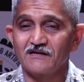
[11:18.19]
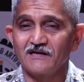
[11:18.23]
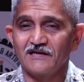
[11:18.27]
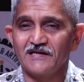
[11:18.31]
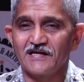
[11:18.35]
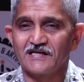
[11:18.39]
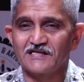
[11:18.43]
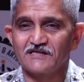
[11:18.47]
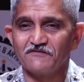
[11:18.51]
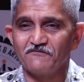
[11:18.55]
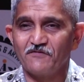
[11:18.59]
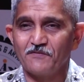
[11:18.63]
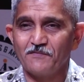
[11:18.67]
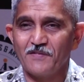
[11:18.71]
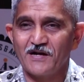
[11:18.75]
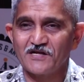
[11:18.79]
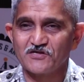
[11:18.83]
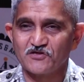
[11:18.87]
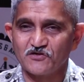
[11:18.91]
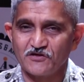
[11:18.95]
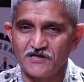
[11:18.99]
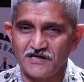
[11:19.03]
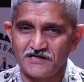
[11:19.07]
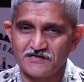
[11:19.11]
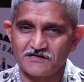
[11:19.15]
our
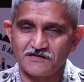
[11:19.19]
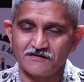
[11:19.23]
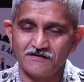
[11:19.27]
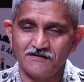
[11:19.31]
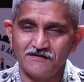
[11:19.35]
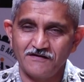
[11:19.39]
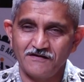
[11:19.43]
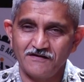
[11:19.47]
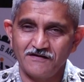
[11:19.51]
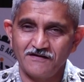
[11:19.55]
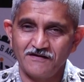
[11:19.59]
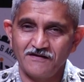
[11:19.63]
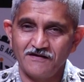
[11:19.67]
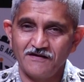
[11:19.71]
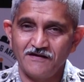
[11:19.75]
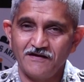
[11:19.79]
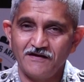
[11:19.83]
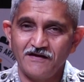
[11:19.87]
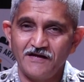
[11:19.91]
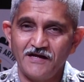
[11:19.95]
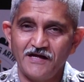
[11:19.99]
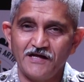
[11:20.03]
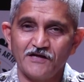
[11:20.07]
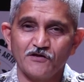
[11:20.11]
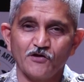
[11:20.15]
collective imagination,
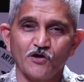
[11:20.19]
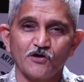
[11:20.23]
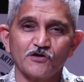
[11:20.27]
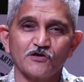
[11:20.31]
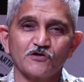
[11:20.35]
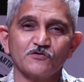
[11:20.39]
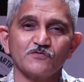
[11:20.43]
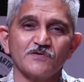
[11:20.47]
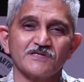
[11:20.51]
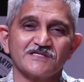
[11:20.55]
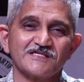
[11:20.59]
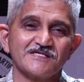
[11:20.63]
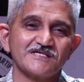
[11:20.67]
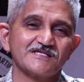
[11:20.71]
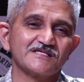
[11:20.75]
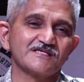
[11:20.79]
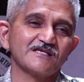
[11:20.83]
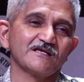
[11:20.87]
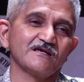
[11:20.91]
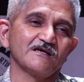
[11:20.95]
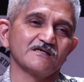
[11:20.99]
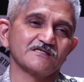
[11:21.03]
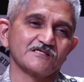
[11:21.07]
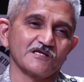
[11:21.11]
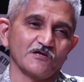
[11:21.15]
in order to
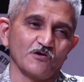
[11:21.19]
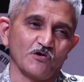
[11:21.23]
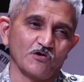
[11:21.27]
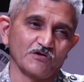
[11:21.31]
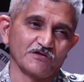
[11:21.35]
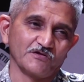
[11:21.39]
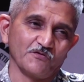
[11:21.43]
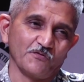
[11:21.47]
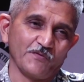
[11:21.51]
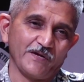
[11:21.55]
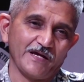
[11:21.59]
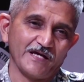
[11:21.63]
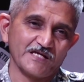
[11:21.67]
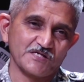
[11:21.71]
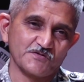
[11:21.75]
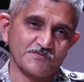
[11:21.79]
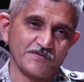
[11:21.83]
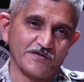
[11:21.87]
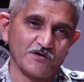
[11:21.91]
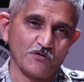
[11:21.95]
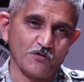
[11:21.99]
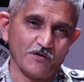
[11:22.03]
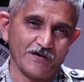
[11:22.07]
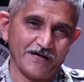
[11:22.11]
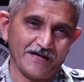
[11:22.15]
assisting us along the
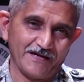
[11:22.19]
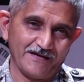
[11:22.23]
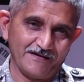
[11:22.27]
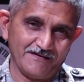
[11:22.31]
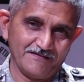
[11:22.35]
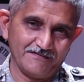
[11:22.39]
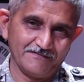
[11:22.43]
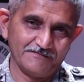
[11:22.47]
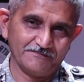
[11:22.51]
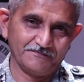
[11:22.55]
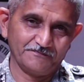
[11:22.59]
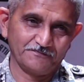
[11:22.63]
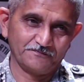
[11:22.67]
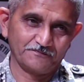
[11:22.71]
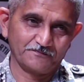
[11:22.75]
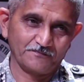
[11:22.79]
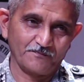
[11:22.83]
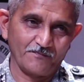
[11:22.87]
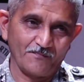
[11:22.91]
way as we go ahead?